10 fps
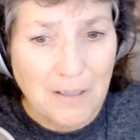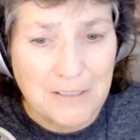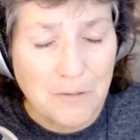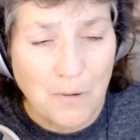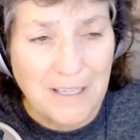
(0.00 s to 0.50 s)
Now, I
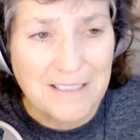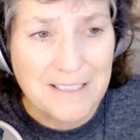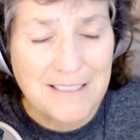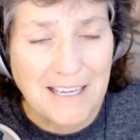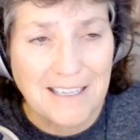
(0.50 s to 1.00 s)
do want
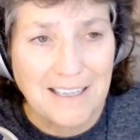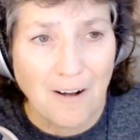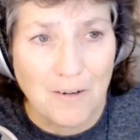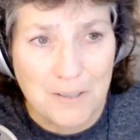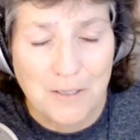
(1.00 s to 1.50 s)
to
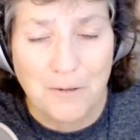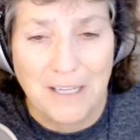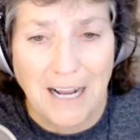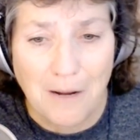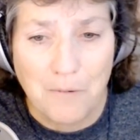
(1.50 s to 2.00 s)
say also
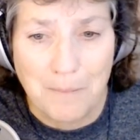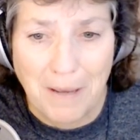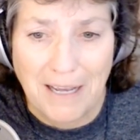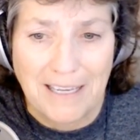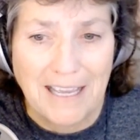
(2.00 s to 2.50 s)
that I
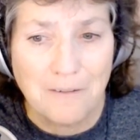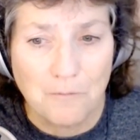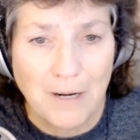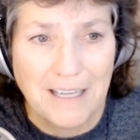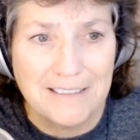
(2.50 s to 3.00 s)
went back
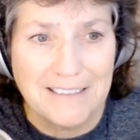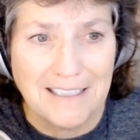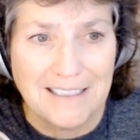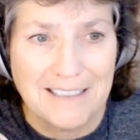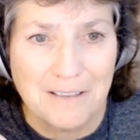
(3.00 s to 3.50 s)
and read
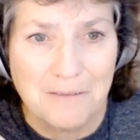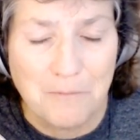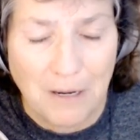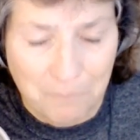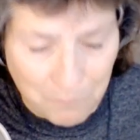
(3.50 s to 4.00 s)

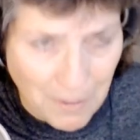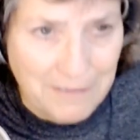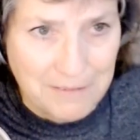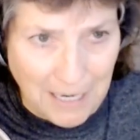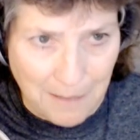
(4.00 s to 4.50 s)

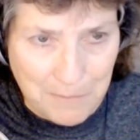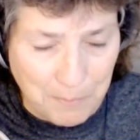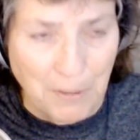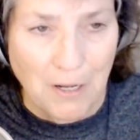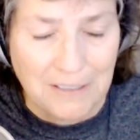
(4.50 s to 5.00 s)

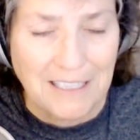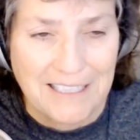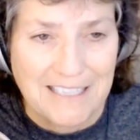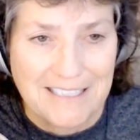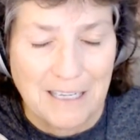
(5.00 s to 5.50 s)
Tom's blog,
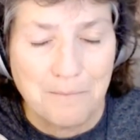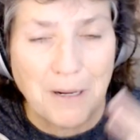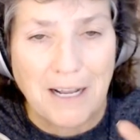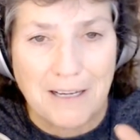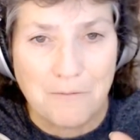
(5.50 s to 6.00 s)
like I said,
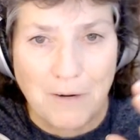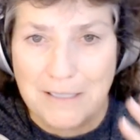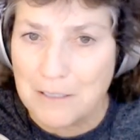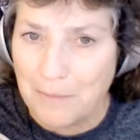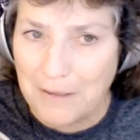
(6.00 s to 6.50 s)
but I
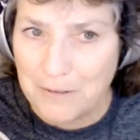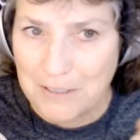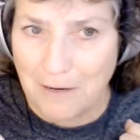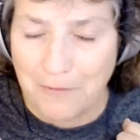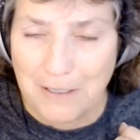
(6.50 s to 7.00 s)
read some other
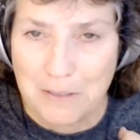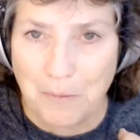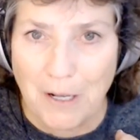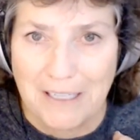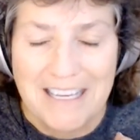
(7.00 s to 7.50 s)
stuff on
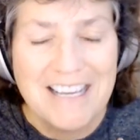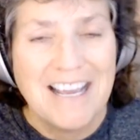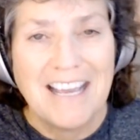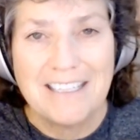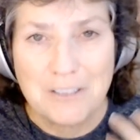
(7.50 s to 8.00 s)
his blog,
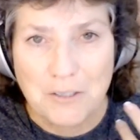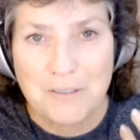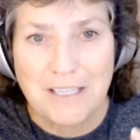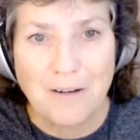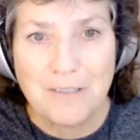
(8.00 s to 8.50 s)
and it
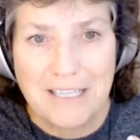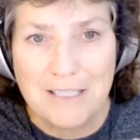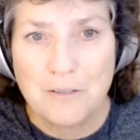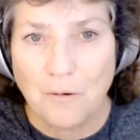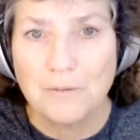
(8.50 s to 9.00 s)
turns out
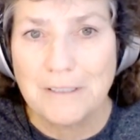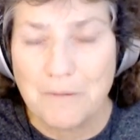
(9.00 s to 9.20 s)
he's